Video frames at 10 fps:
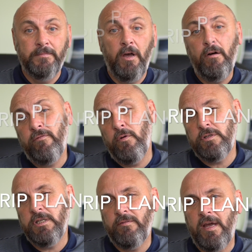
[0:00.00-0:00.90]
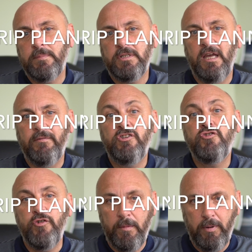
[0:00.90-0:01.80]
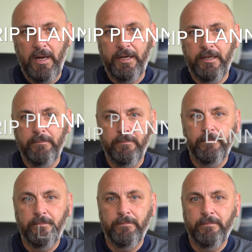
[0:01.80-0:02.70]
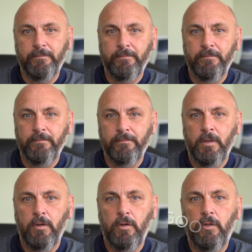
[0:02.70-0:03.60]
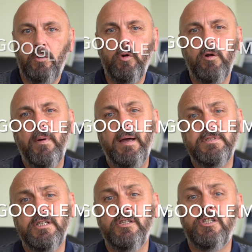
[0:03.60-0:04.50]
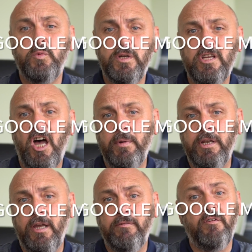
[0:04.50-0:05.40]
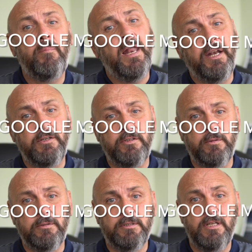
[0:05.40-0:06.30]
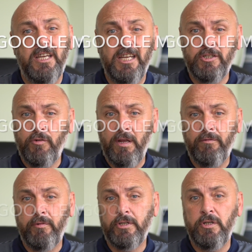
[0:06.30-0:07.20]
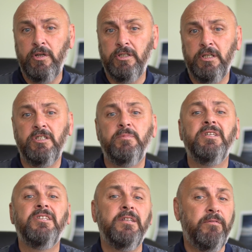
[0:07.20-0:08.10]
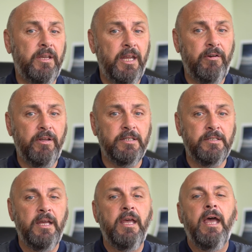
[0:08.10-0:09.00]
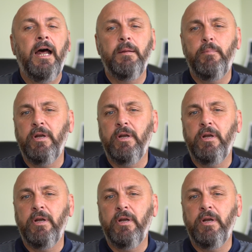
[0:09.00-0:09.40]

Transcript: Our first set of apps cover trip planning. Google Maps is the Swiss Army knife of planning tools. It's great for researching specific areas, and it